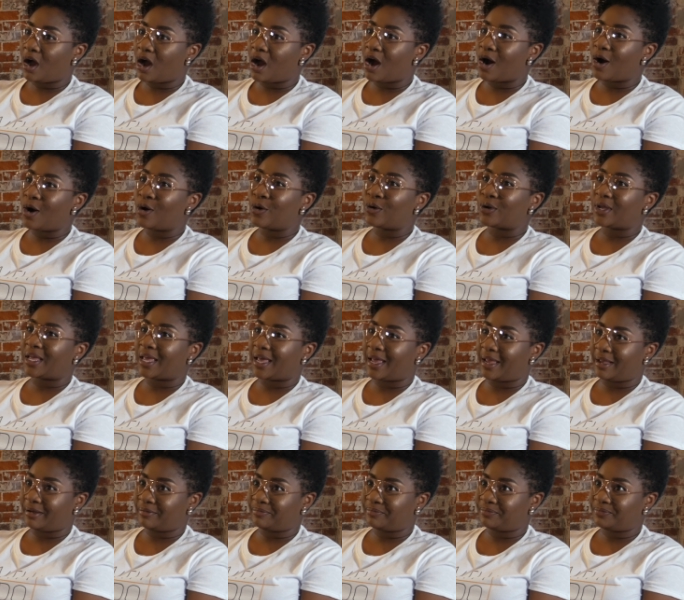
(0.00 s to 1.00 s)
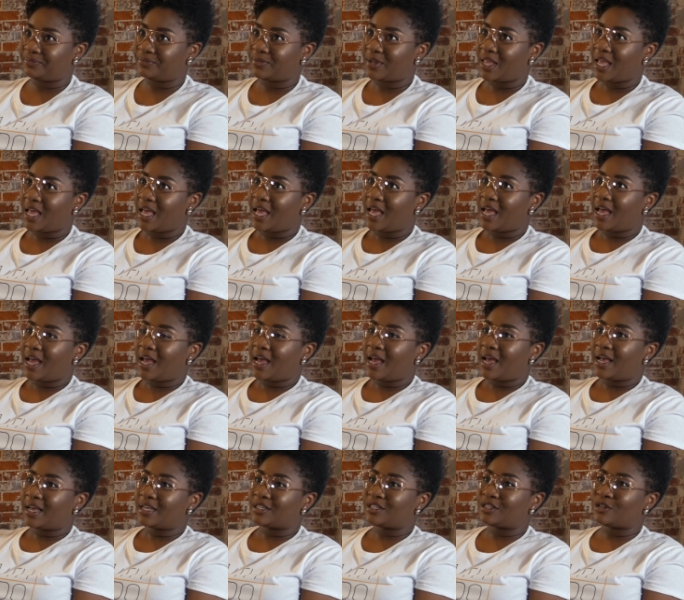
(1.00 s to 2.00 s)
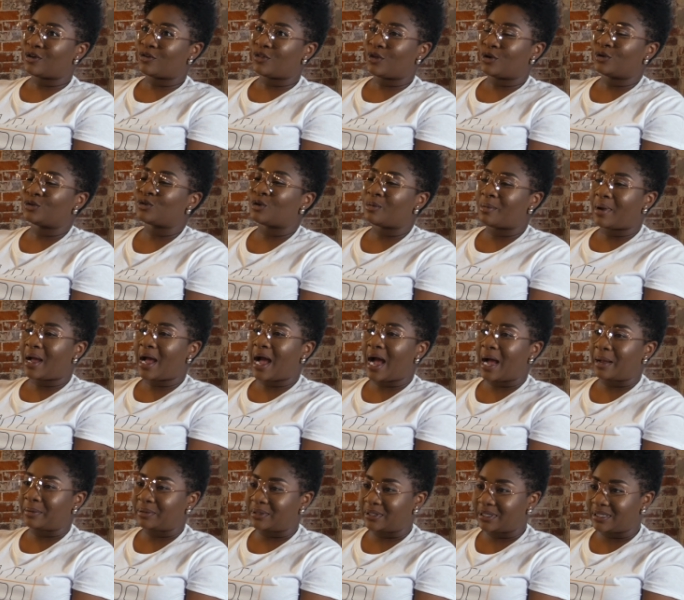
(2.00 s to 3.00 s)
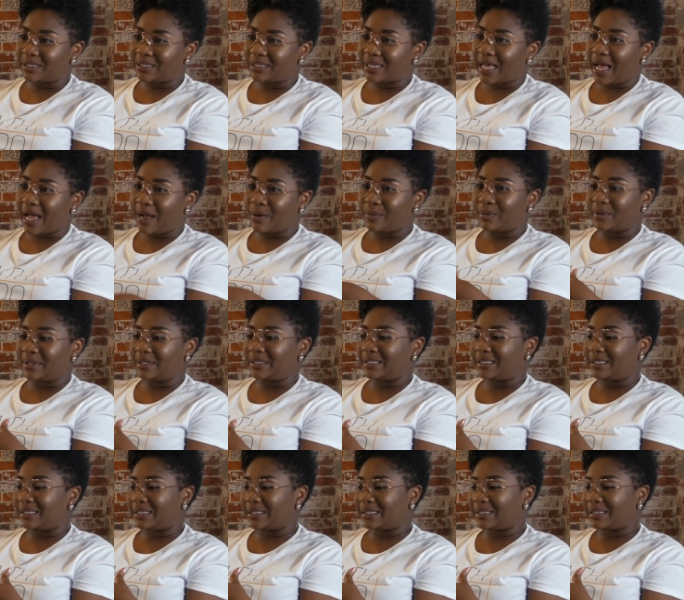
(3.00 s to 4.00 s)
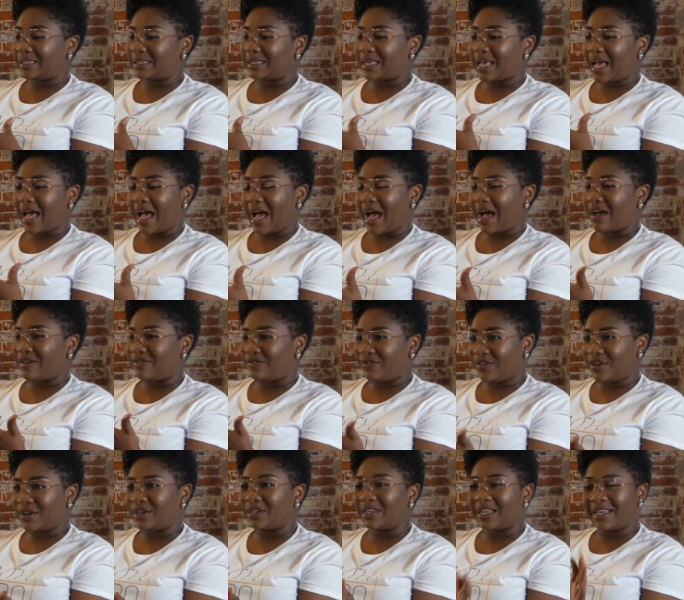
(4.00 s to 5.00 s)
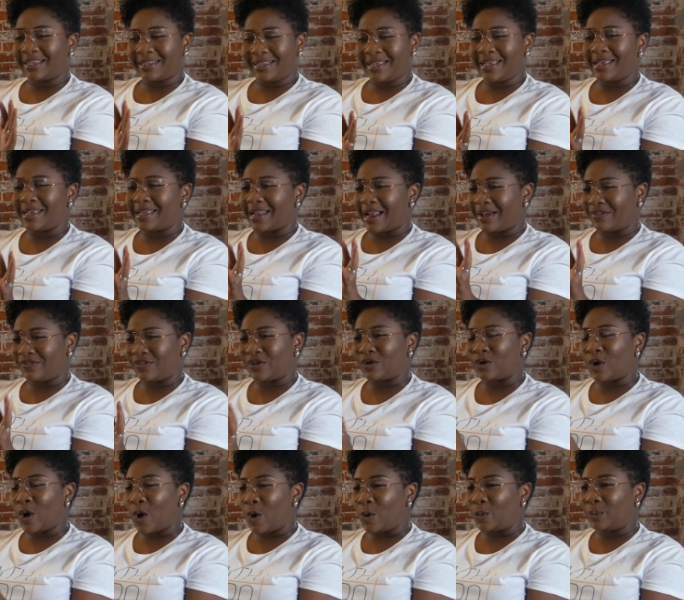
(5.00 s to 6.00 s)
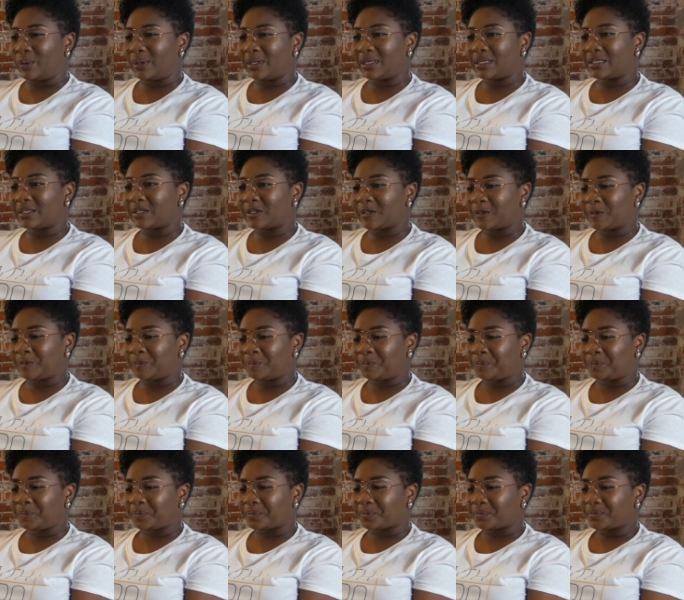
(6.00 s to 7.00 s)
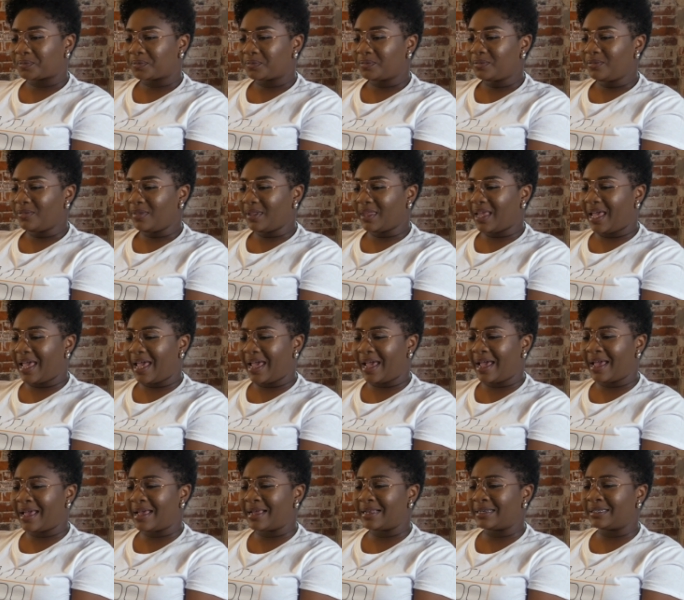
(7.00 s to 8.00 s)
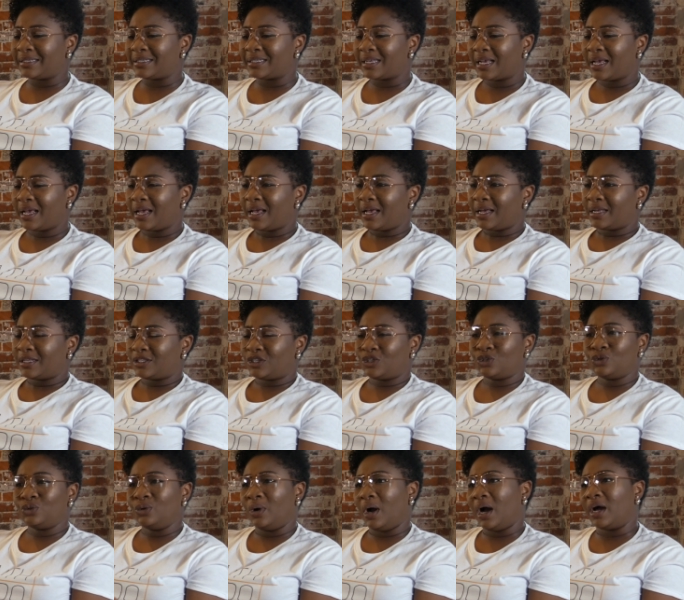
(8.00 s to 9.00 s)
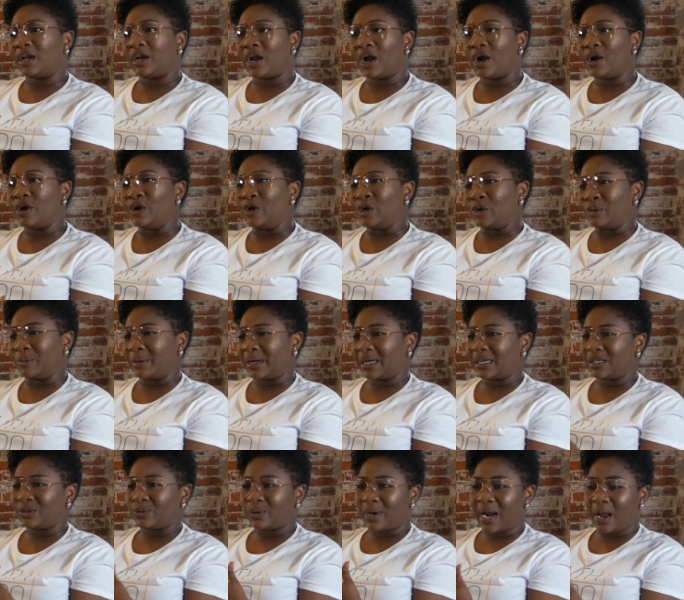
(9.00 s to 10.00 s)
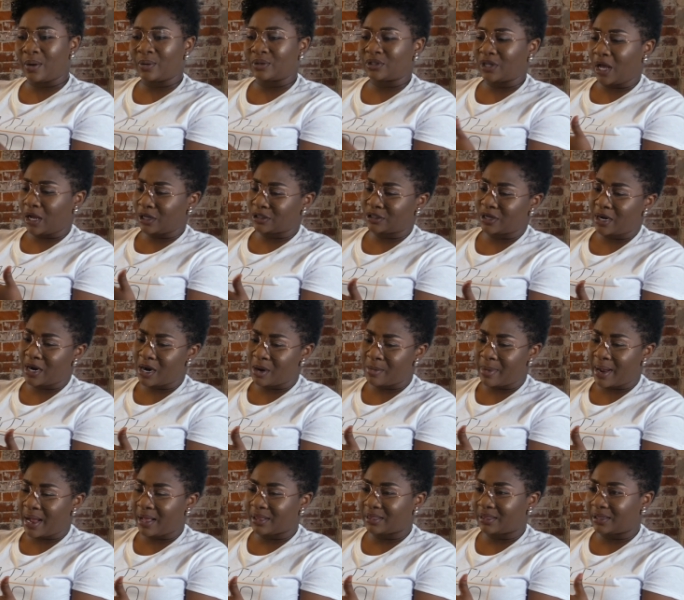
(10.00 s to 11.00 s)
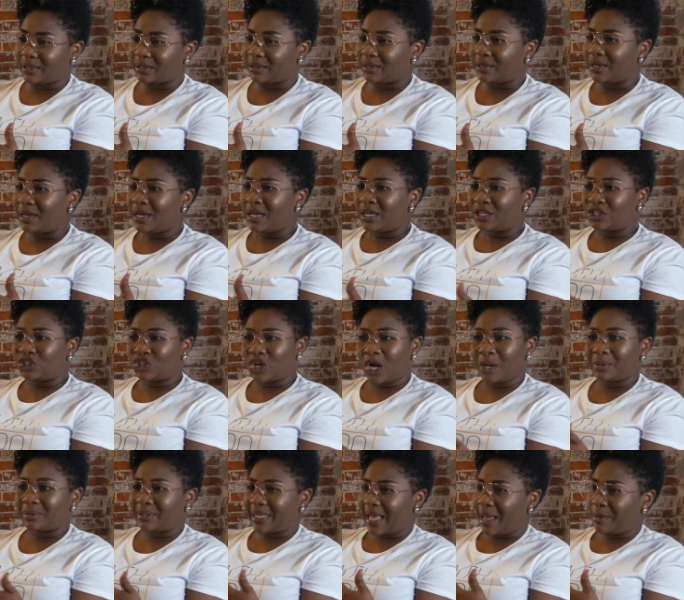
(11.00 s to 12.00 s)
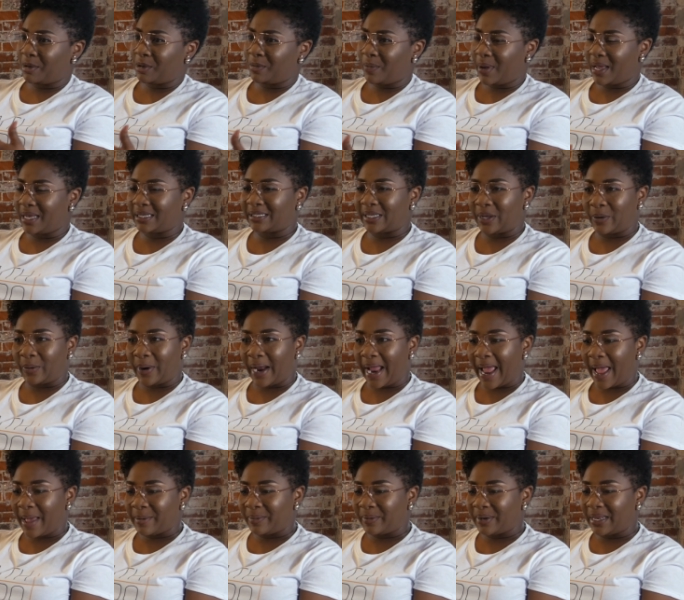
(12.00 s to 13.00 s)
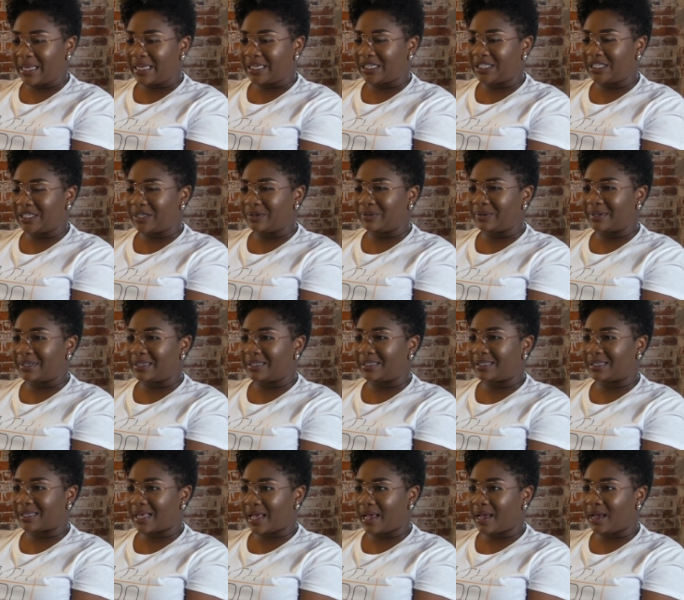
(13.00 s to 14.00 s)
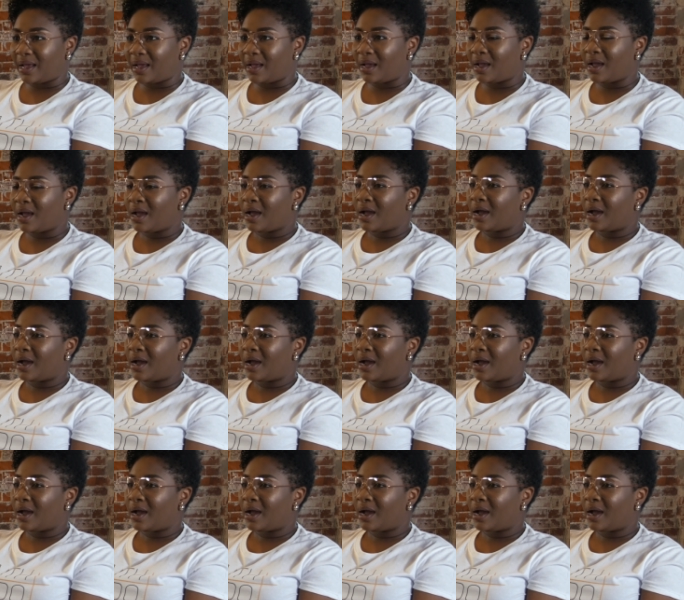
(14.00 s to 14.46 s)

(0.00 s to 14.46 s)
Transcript: Okay. So those are my options. I felt hopeless. And two, unheard, because when I would talk to her about the sharp stabbing pains that were happening, she would say,